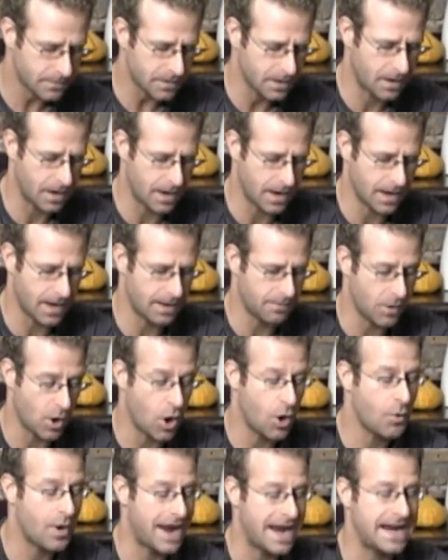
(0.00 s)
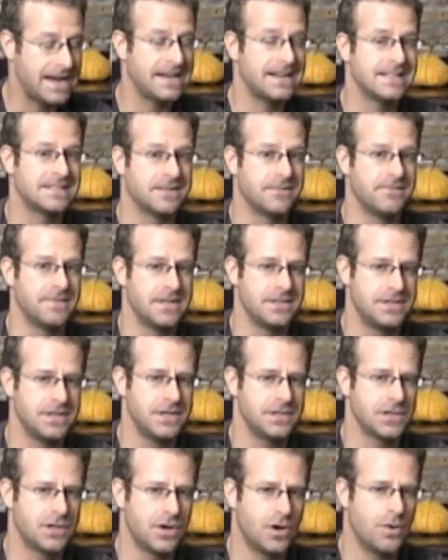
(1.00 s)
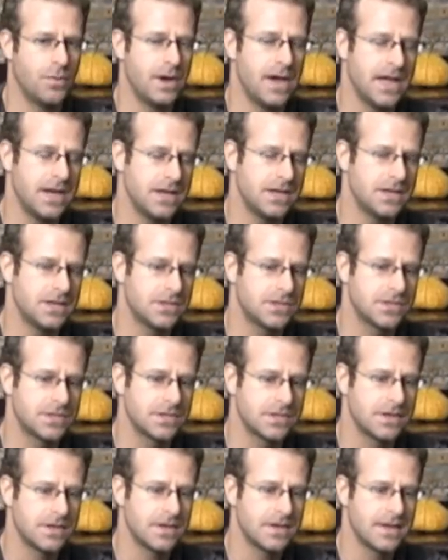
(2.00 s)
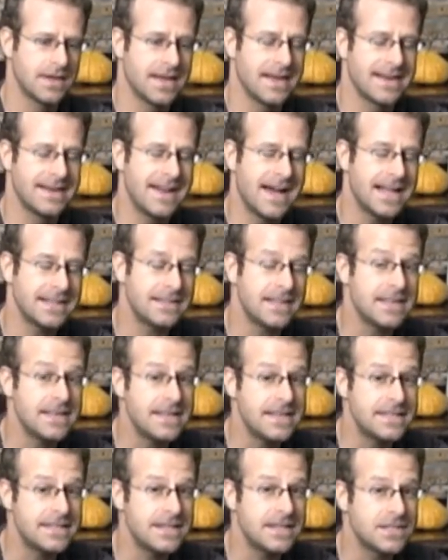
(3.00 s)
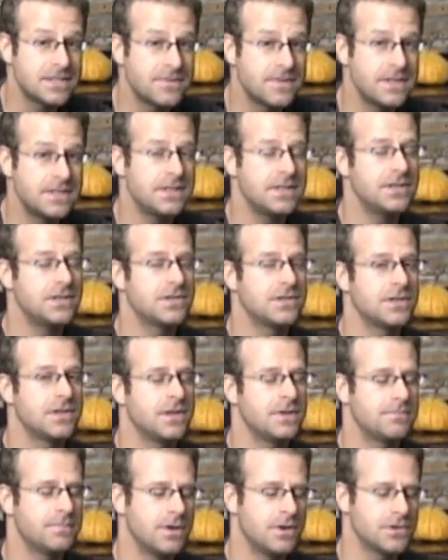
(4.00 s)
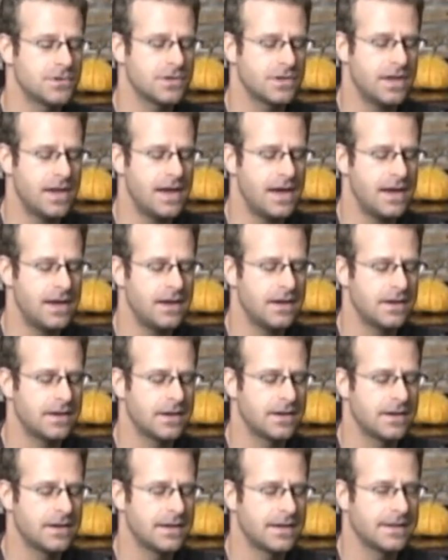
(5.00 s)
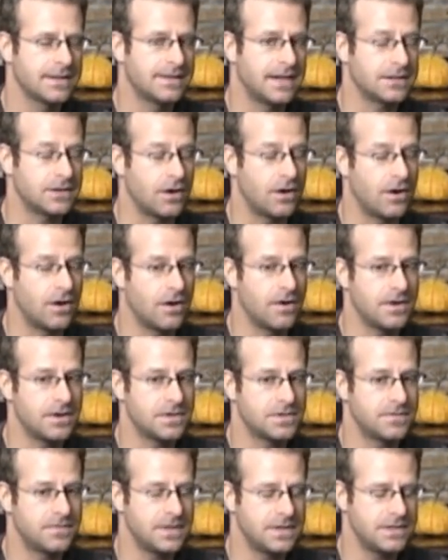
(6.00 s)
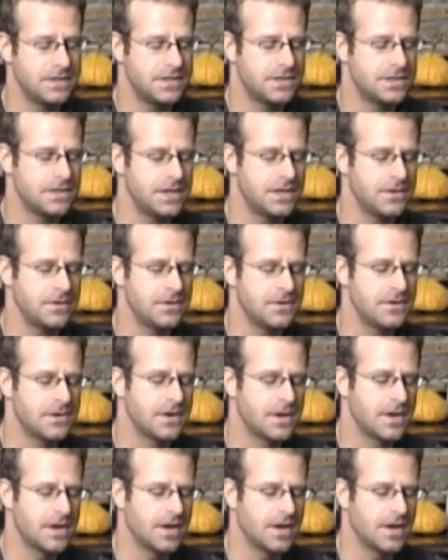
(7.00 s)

08 is the vintage, and 08 is not the easiest vintage in Beaujolais, not the hardest vintage either.